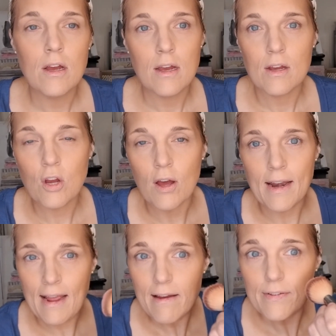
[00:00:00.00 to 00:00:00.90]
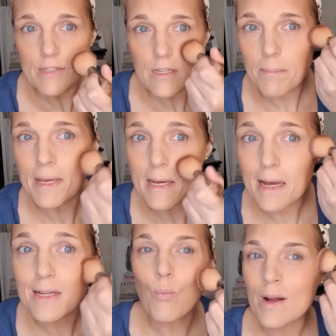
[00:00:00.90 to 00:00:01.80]
got Fs,
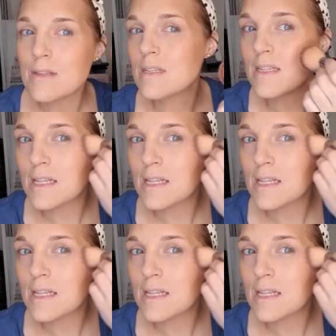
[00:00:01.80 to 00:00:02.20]
because once